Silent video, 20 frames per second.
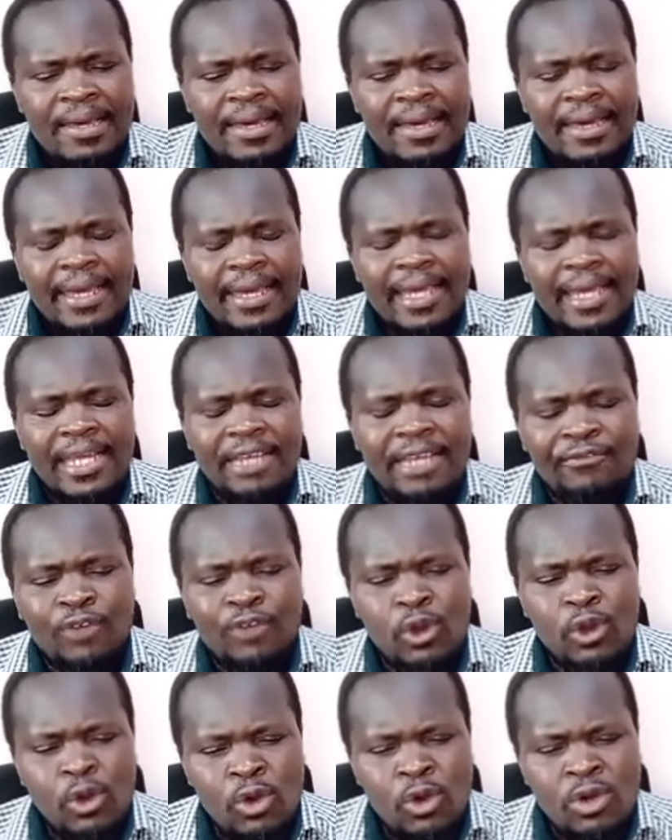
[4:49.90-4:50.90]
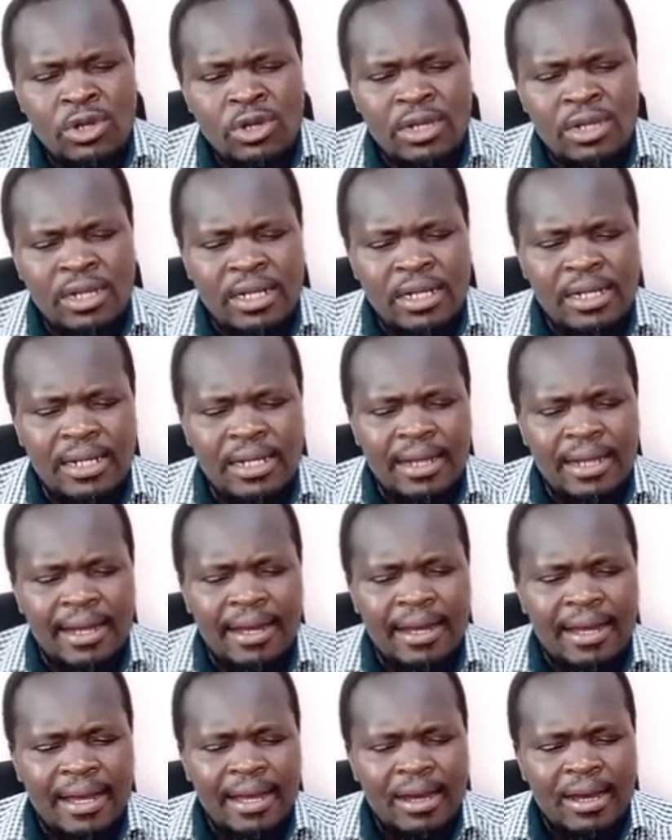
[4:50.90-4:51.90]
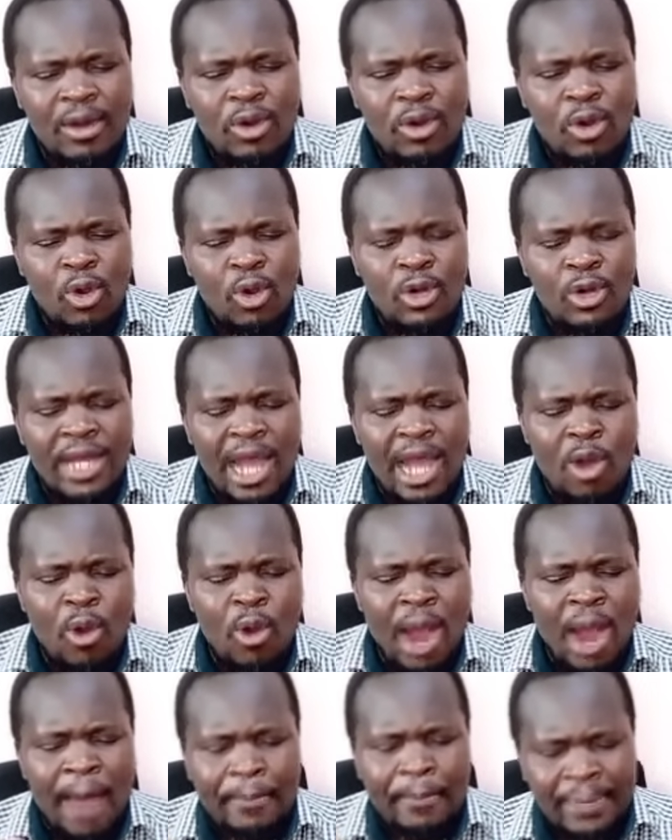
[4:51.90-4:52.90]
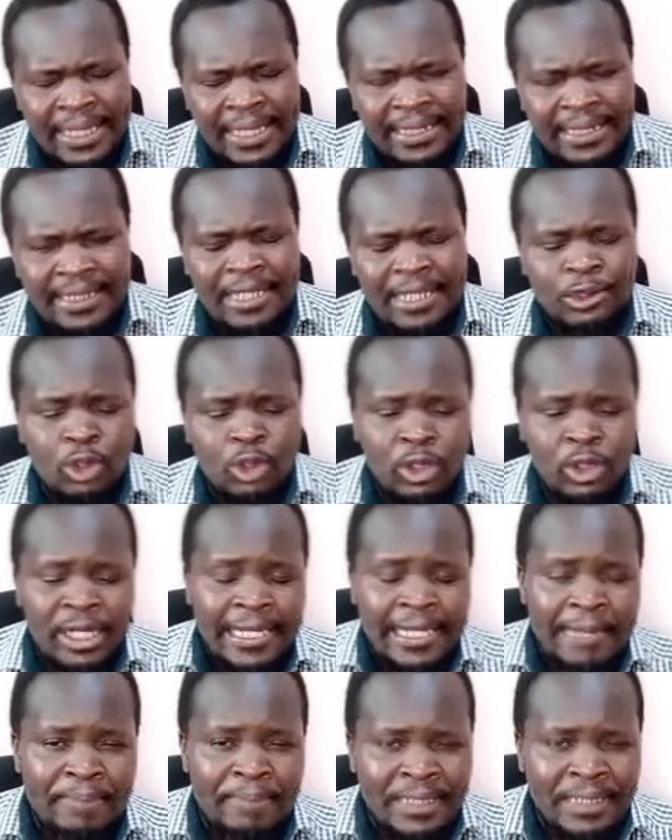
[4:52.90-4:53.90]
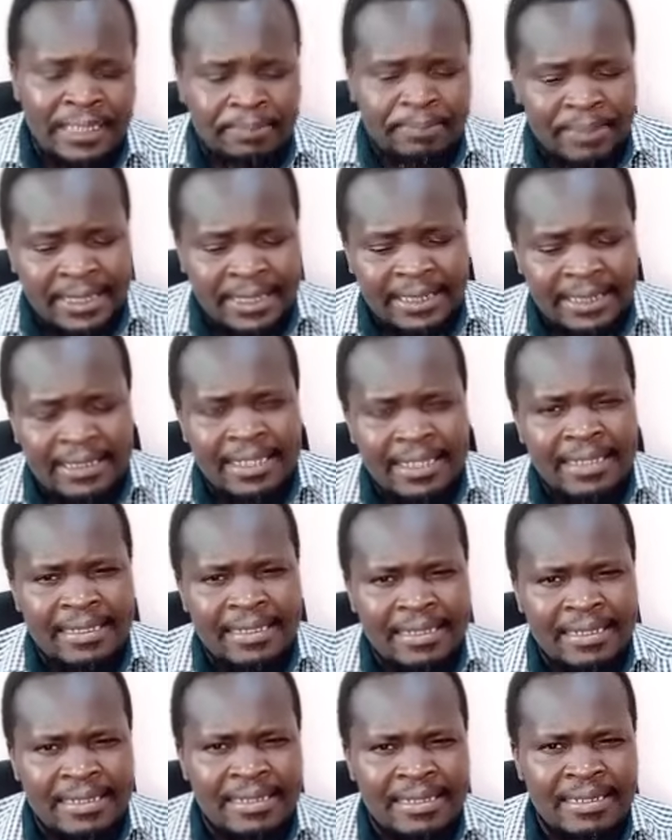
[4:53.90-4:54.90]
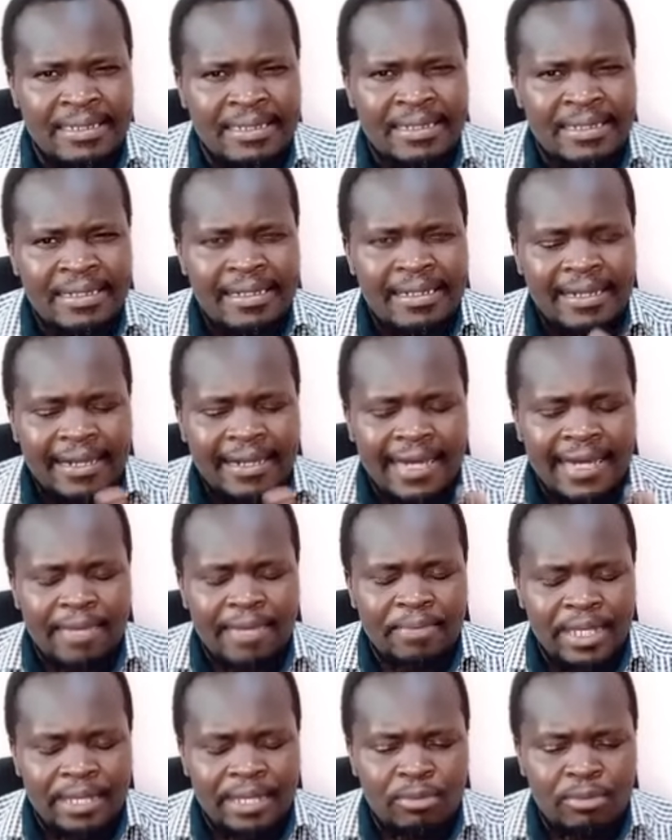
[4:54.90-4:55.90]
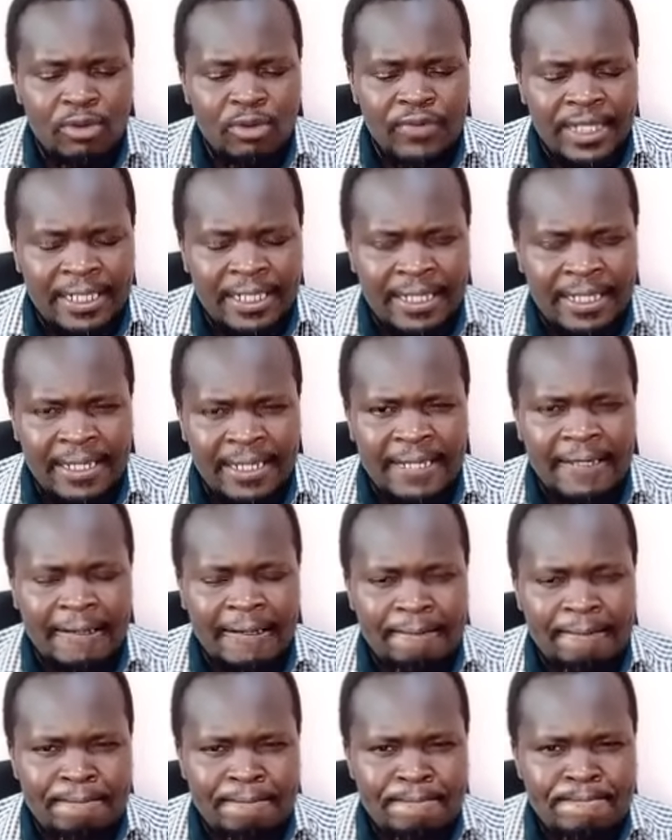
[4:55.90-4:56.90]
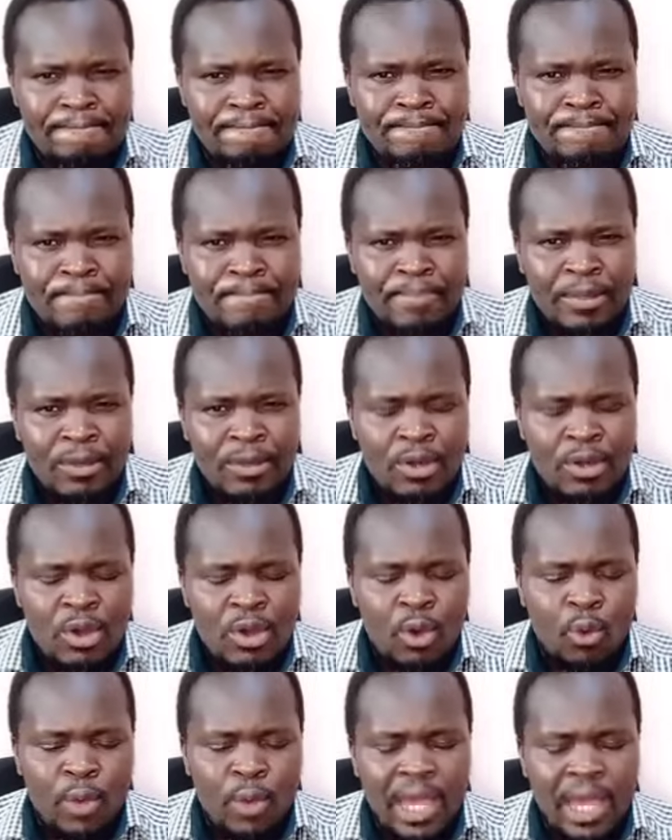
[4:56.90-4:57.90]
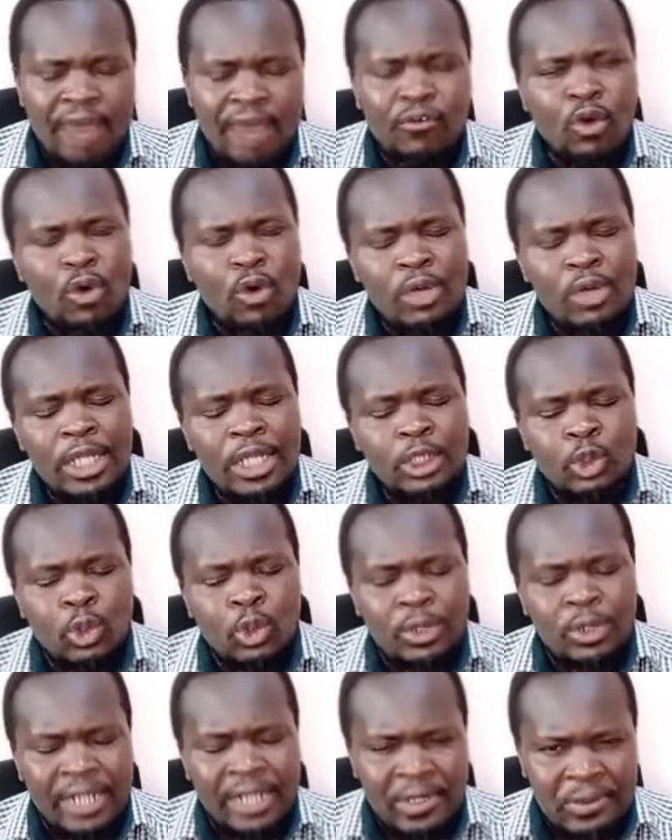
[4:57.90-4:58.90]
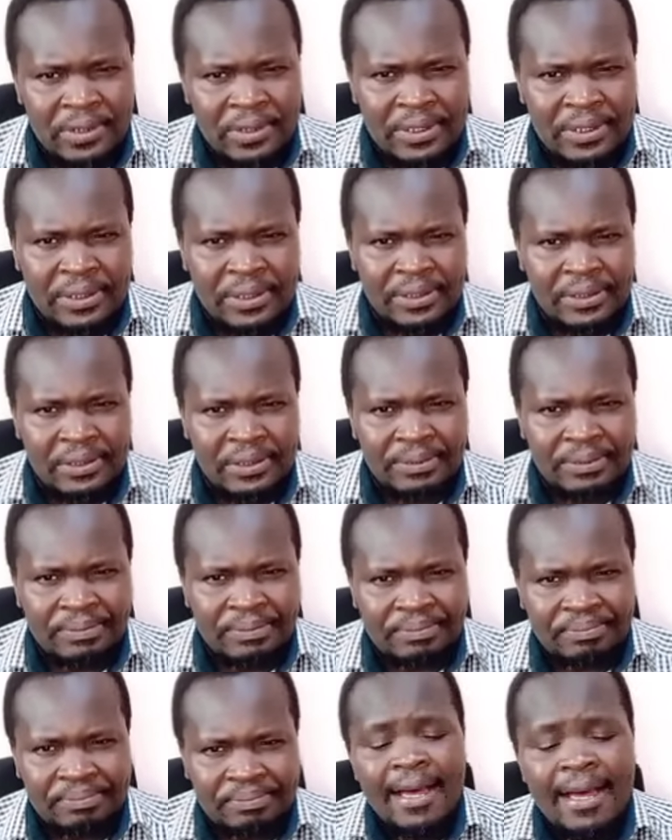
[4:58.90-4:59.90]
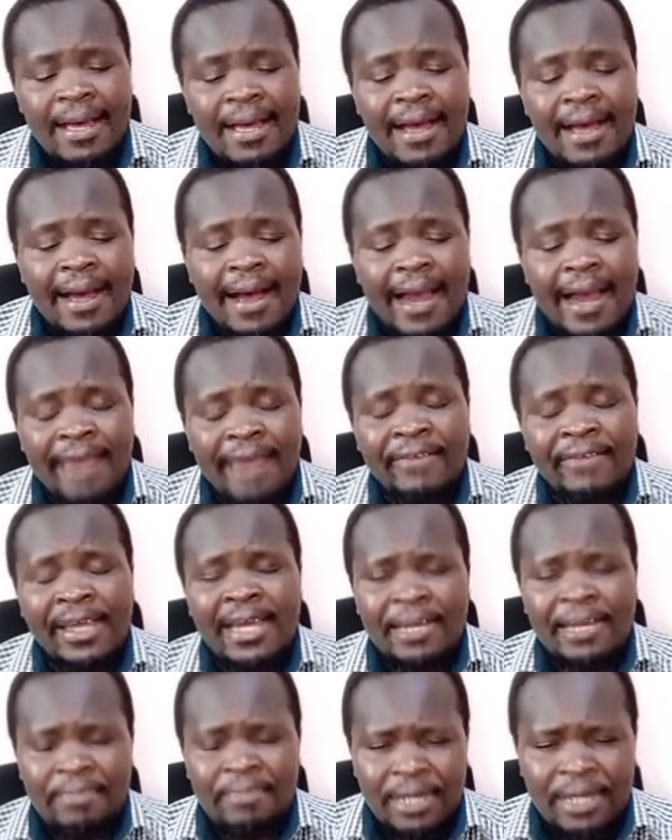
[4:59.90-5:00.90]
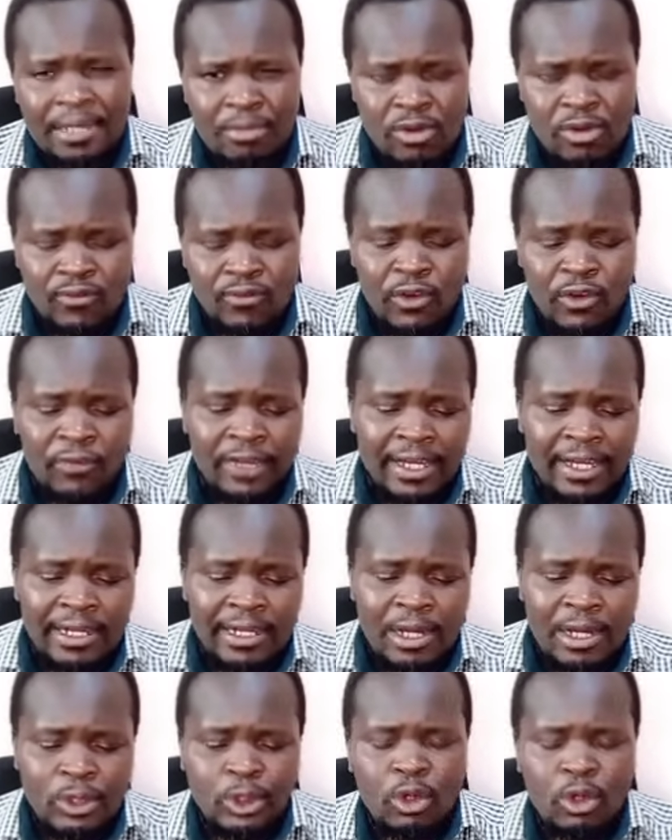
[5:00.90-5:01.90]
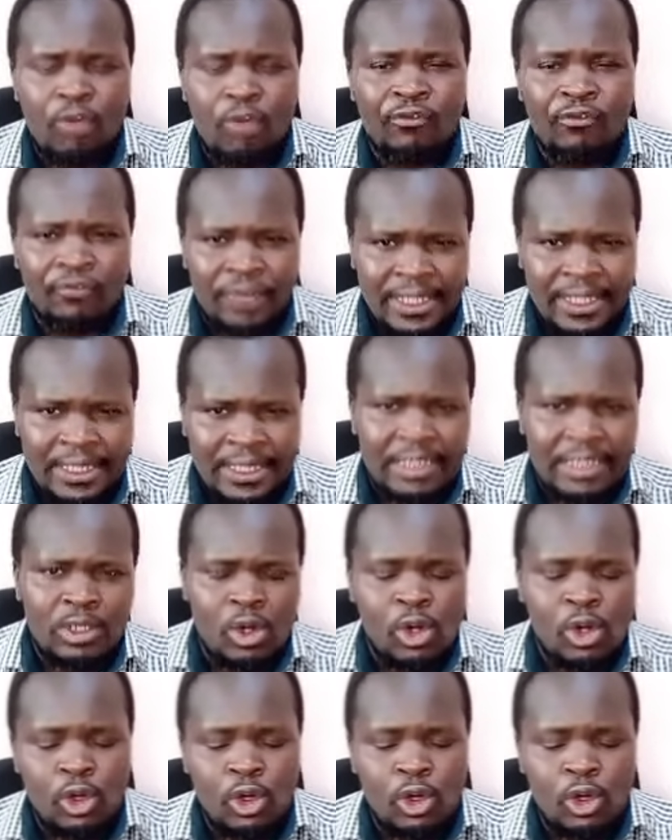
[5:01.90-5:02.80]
And if you look on how a president or a deputy president can be removed in Kenya, we have only two grounds. Either he can be removed on the grounds of physical